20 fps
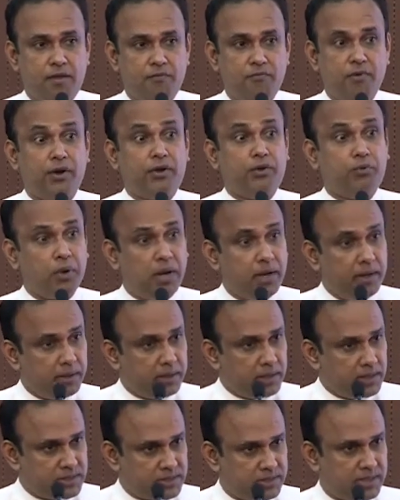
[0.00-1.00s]
We have
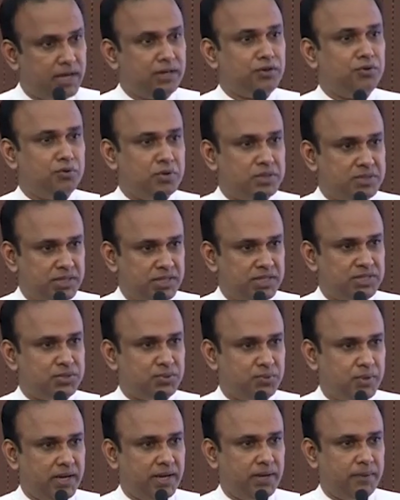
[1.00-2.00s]
20 state universities
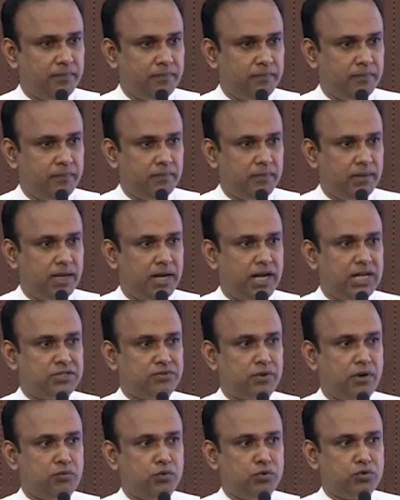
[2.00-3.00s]
today. Last
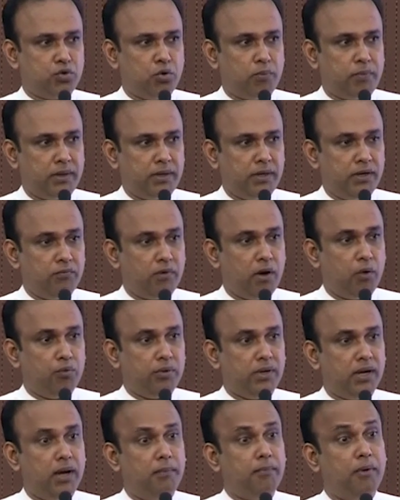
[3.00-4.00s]
one was opened in
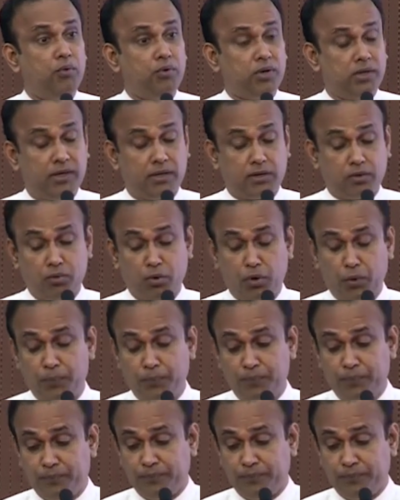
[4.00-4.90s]
Vavuniya about a year ago.